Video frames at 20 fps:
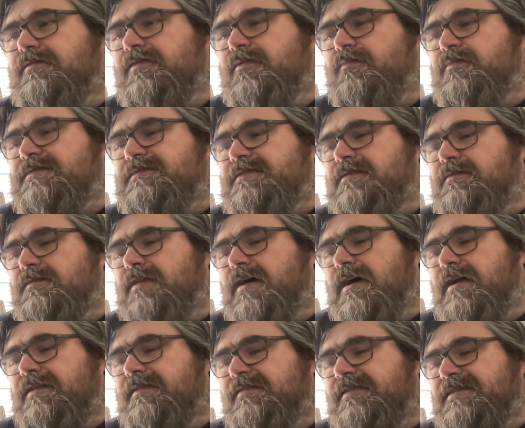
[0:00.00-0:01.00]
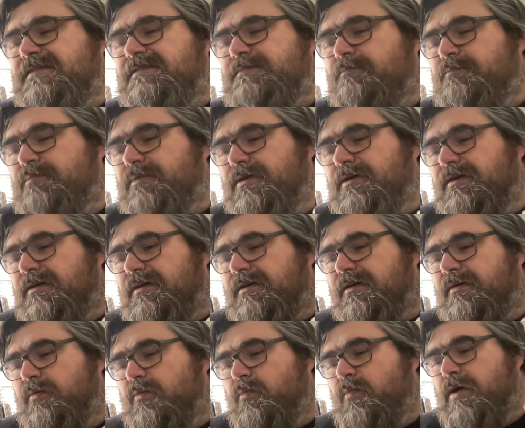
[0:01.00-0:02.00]
there was a lot of this book
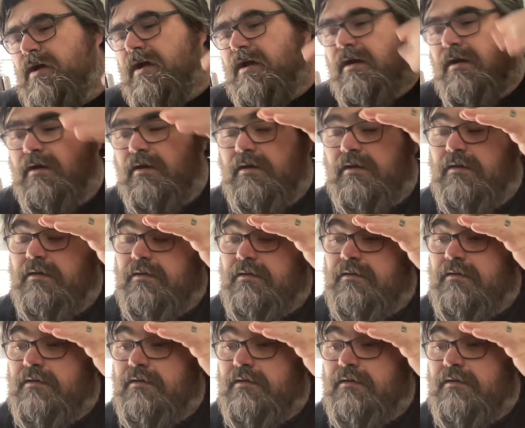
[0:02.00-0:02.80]
where